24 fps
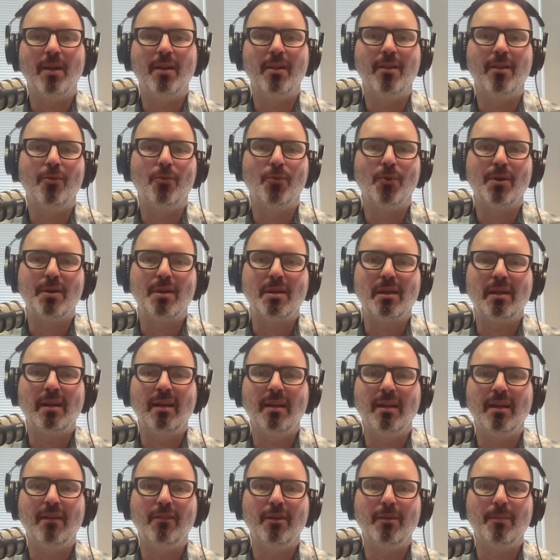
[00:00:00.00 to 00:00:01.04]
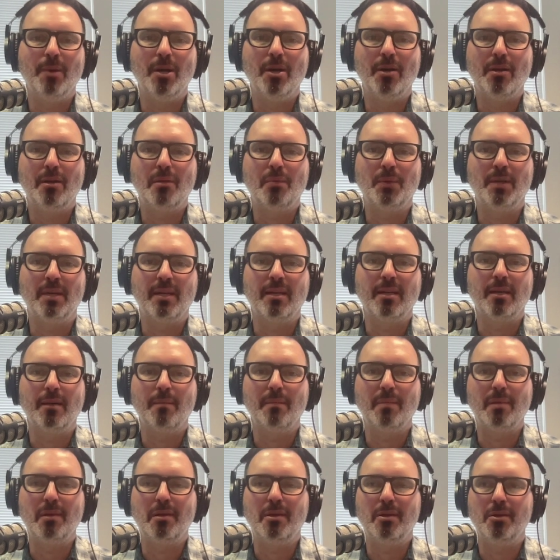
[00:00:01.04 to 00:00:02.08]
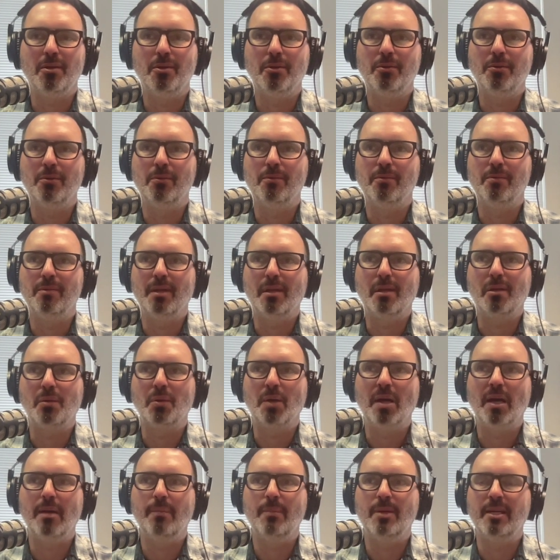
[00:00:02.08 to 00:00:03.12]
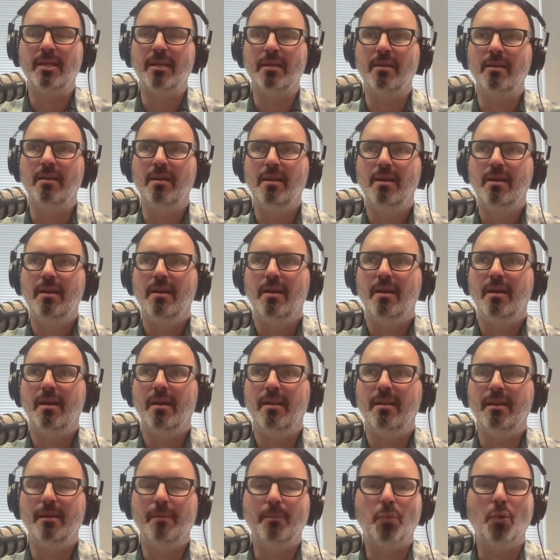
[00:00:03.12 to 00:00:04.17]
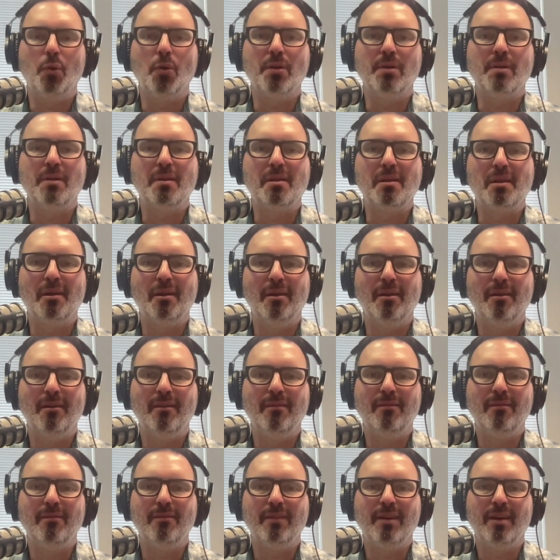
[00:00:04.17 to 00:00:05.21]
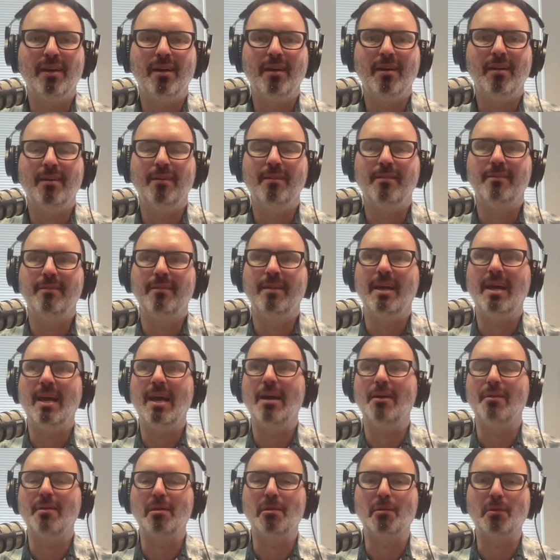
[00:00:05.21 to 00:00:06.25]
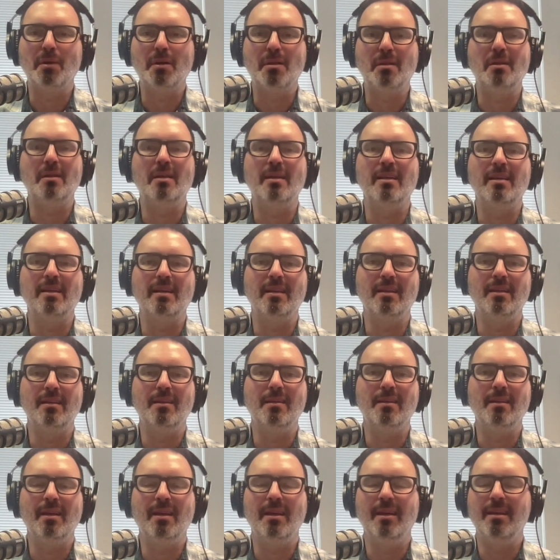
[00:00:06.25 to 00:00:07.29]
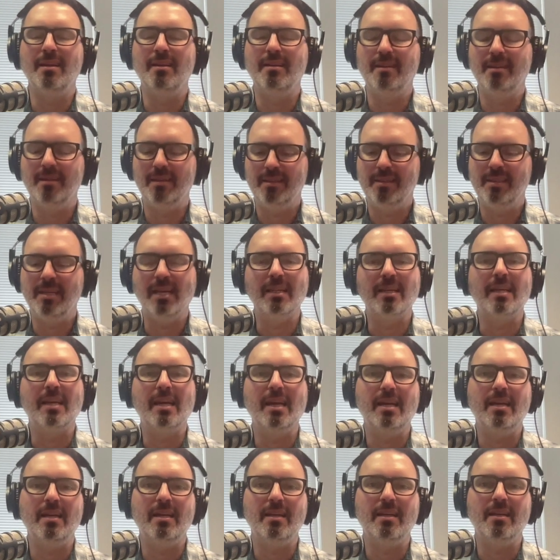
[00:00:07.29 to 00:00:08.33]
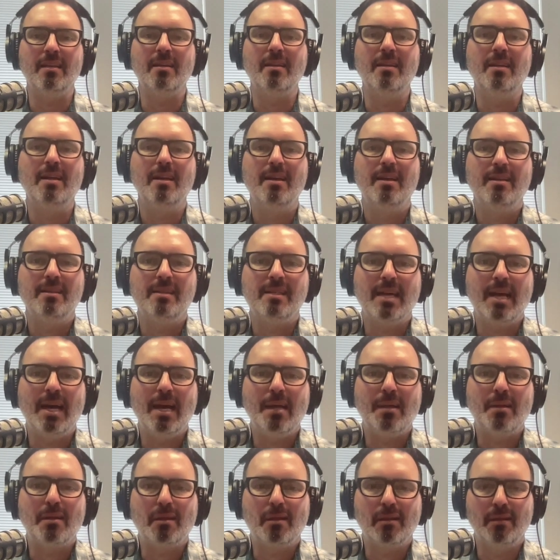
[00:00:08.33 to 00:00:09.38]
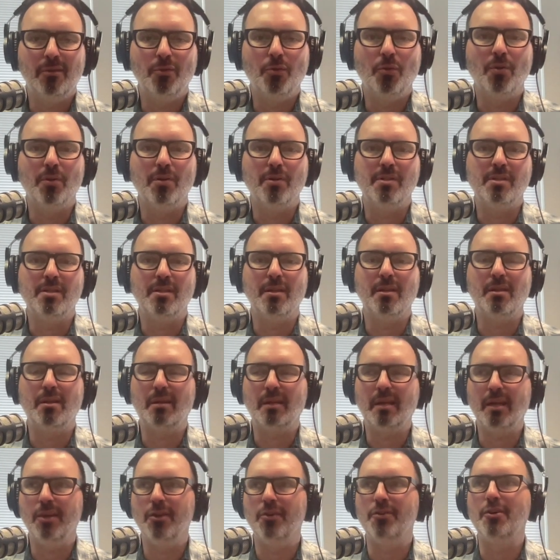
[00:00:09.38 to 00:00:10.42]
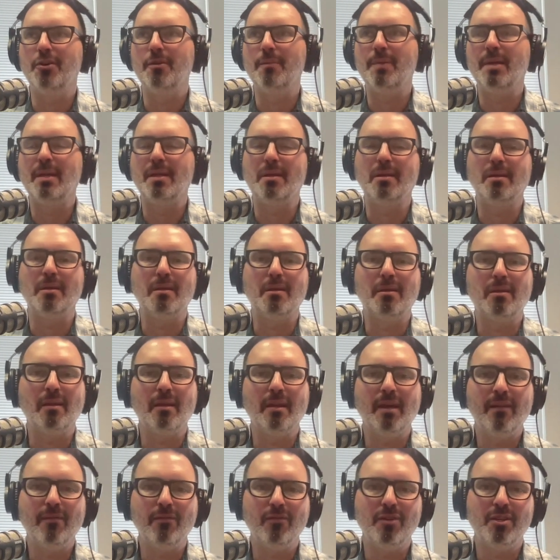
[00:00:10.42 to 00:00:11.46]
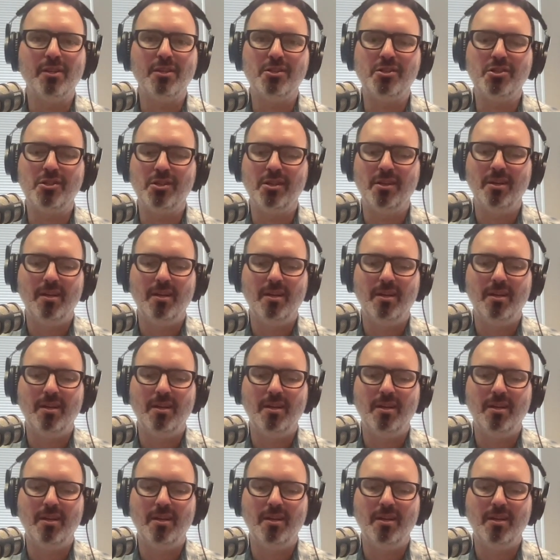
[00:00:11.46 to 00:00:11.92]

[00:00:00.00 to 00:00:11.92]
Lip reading: the words that I love the most when it comes to describing the importance of outsourcing and delegating tasks in order to scale your business. Leverage